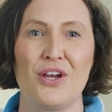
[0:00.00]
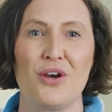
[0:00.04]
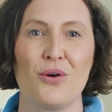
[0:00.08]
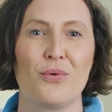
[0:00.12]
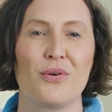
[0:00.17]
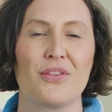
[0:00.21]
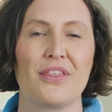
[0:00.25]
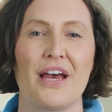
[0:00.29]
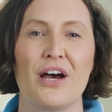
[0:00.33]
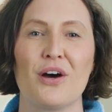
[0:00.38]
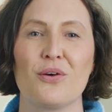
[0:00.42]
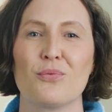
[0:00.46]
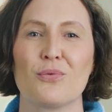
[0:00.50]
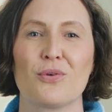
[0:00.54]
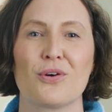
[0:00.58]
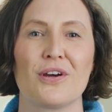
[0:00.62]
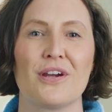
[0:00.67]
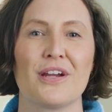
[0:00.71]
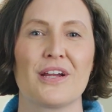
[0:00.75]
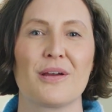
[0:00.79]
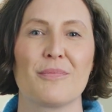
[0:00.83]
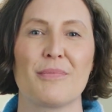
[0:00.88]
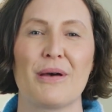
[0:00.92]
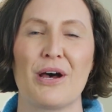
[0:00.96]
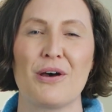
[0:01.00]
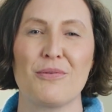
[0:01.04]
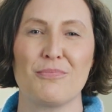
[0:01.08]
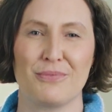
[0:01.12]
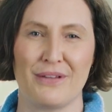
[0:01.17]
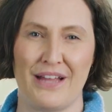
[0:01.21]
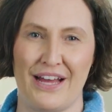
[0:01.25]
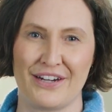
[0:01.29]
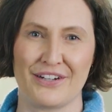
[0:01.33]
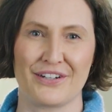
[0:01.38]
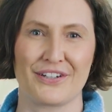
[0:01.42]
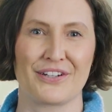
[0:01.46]
without worrying about
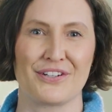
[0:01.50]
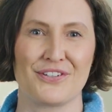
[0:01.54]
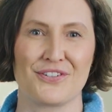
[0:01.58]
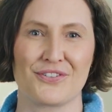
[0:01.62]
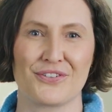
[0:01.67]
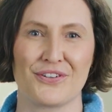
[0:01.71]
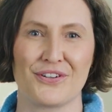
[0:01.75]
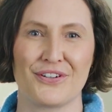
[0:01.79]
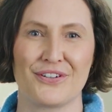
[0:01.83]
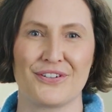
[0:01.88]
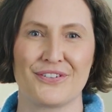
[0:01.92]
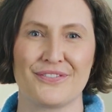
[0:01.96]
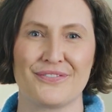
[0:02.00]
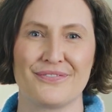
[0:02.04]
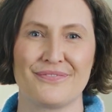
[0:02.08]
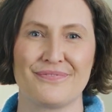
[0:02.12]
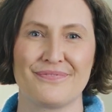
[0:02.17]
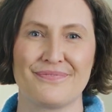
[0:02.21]
bladder control.